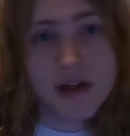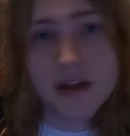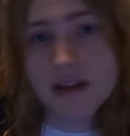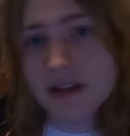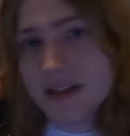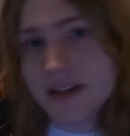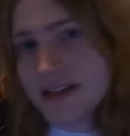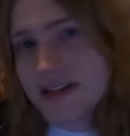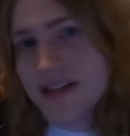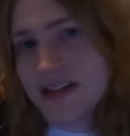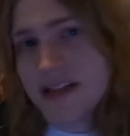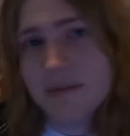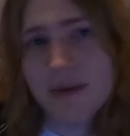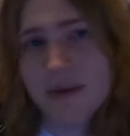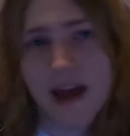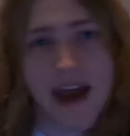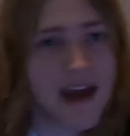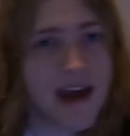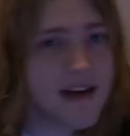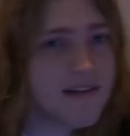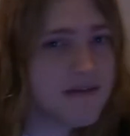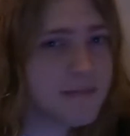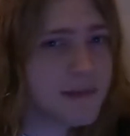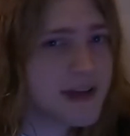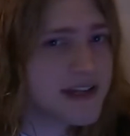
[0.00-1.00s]
The team
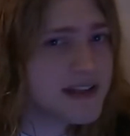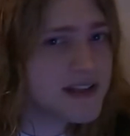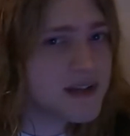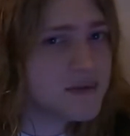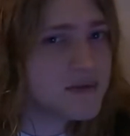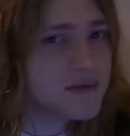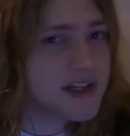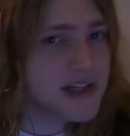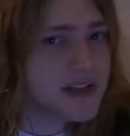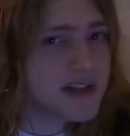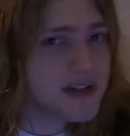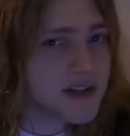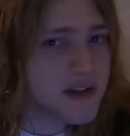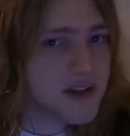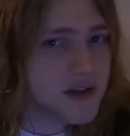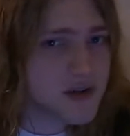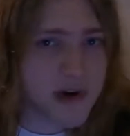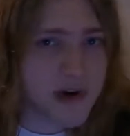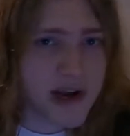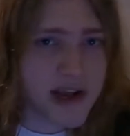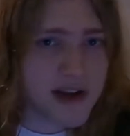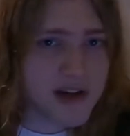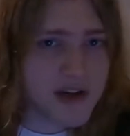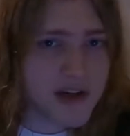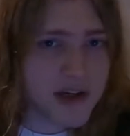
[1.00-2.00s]
have made some decent
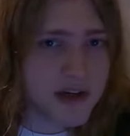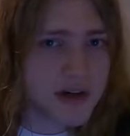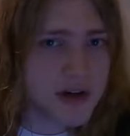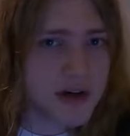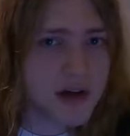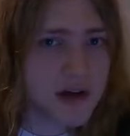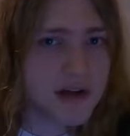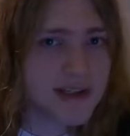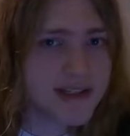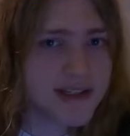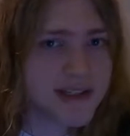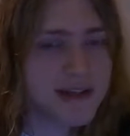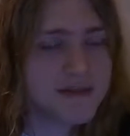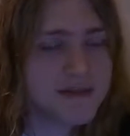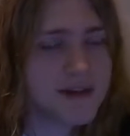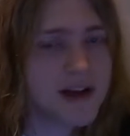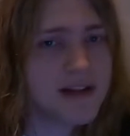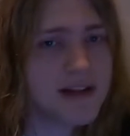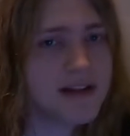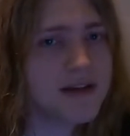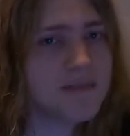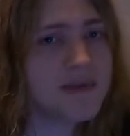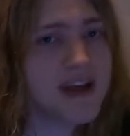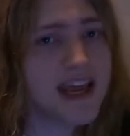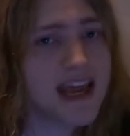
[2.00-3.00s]
strategy calls that have
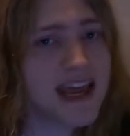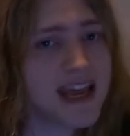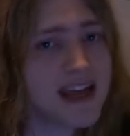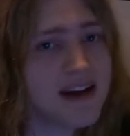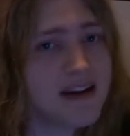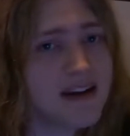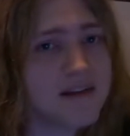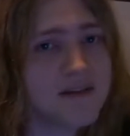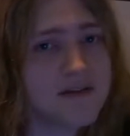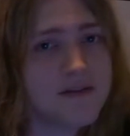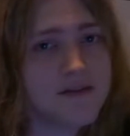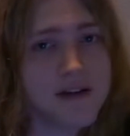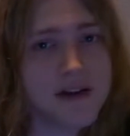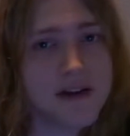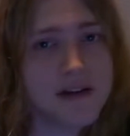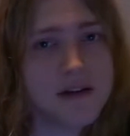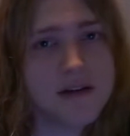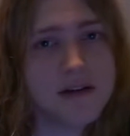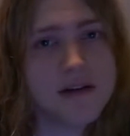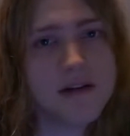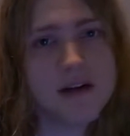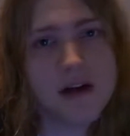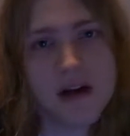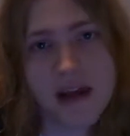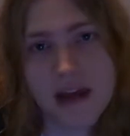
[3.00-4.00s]
gotten them ahead in the
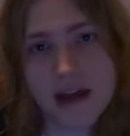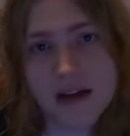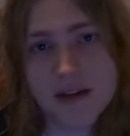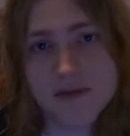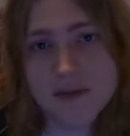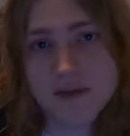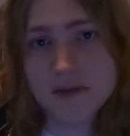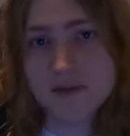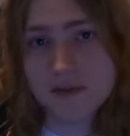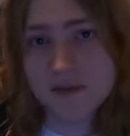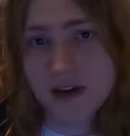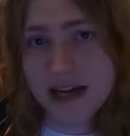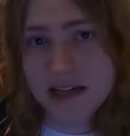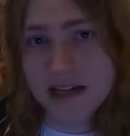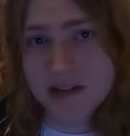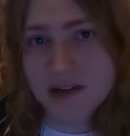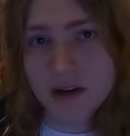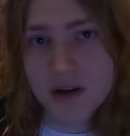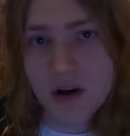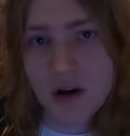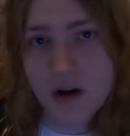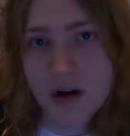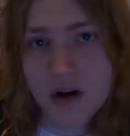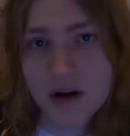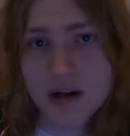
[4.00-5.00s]
field, ahead of some faster
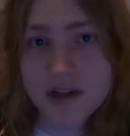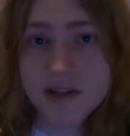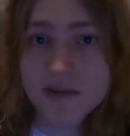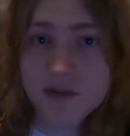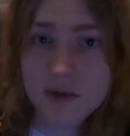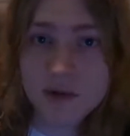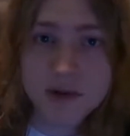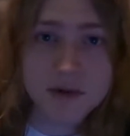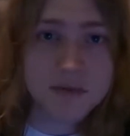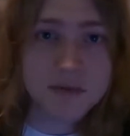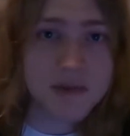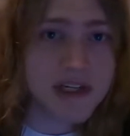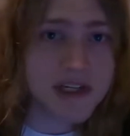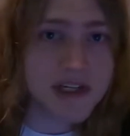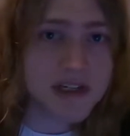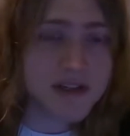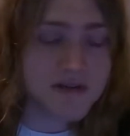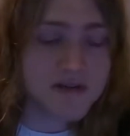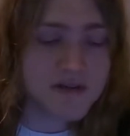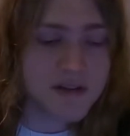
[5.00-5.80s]
cars, for some decent